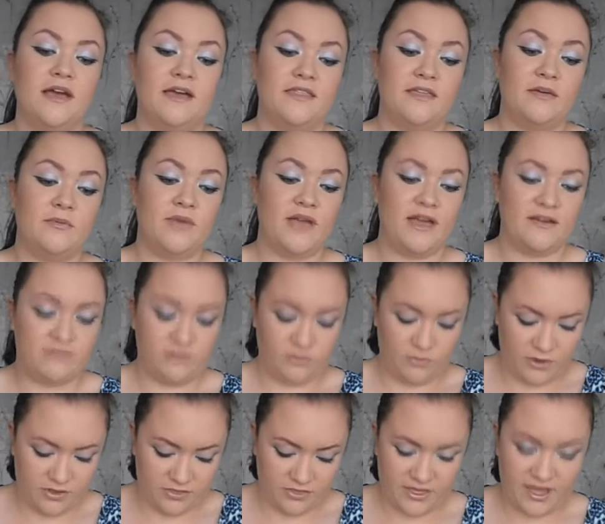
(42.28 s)
And then we have
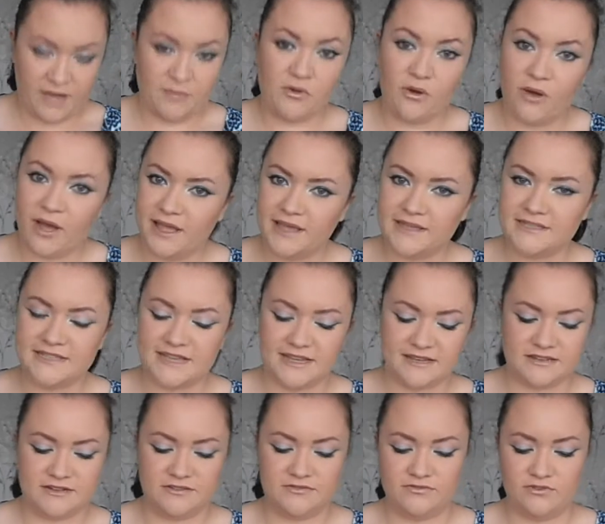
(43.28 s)
the one that I'm quite
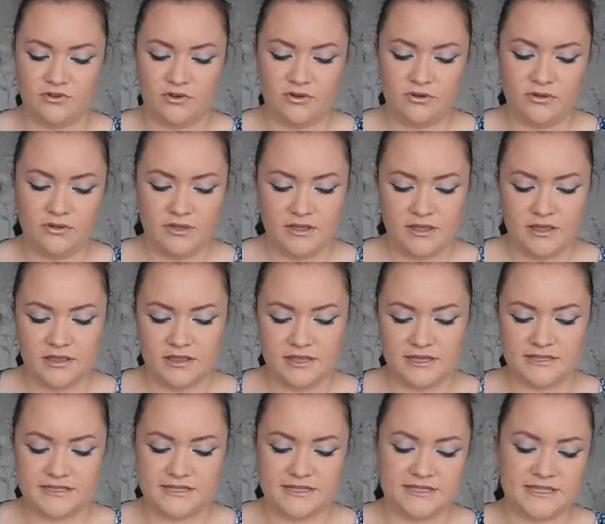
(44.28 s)
excited for.
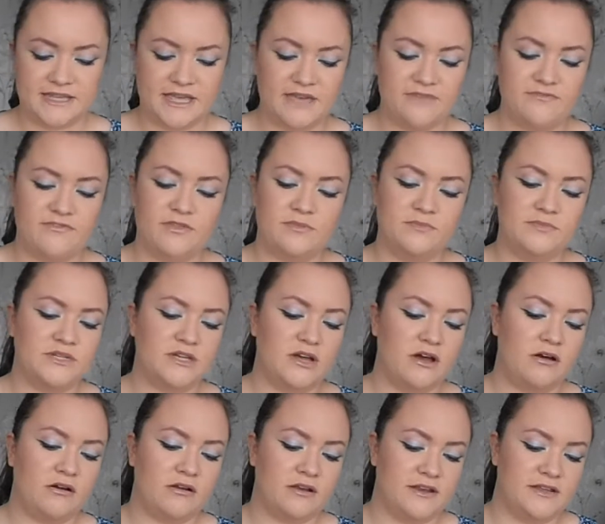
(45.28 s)
This is Give Them
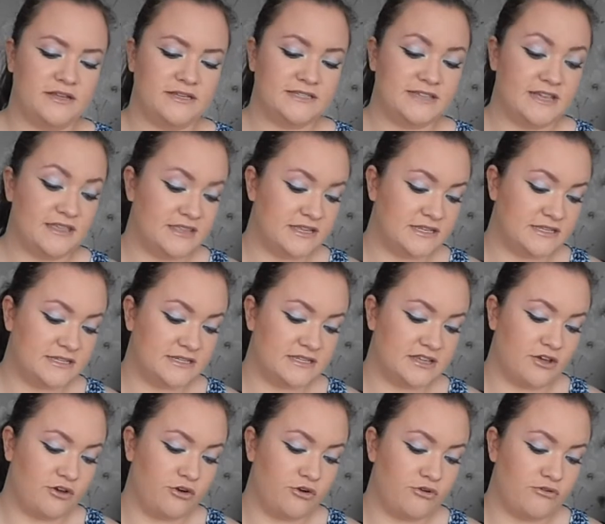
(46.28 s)
Darkness, and this
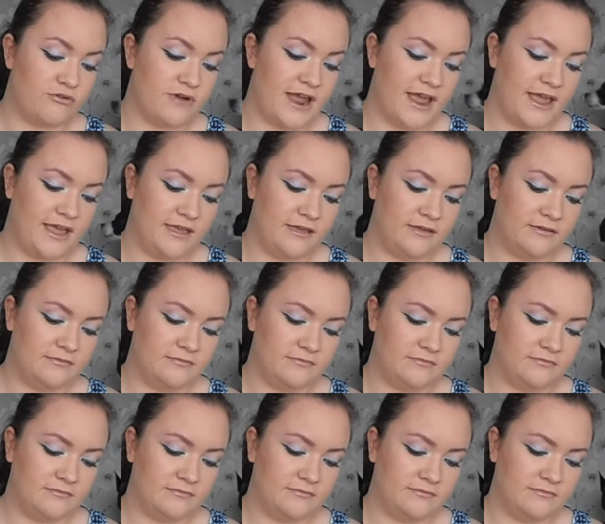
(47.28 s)
is a grey.